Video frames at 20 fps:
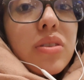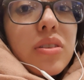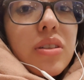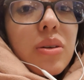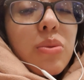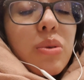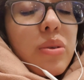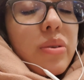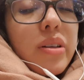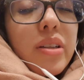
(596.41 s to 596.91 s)

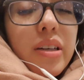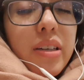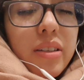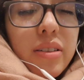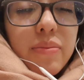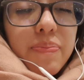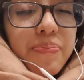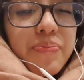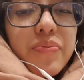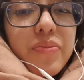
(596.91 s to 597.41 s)
So we were like,
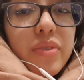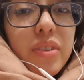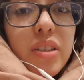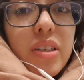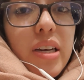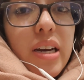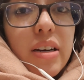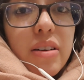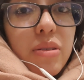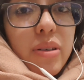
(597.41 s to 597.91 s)

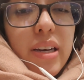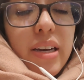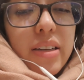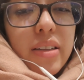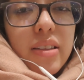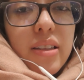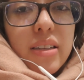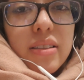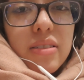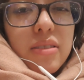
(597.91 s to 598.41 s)
Yeah, okay,
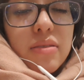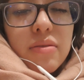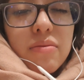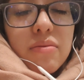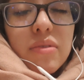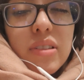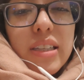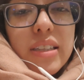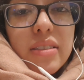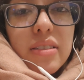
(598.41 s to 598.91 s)

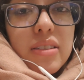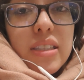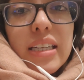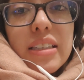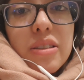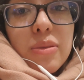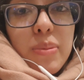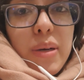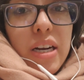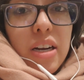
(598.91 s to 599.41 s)

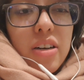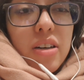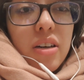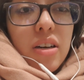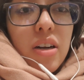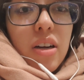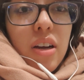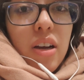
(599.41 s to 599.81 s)
that's better.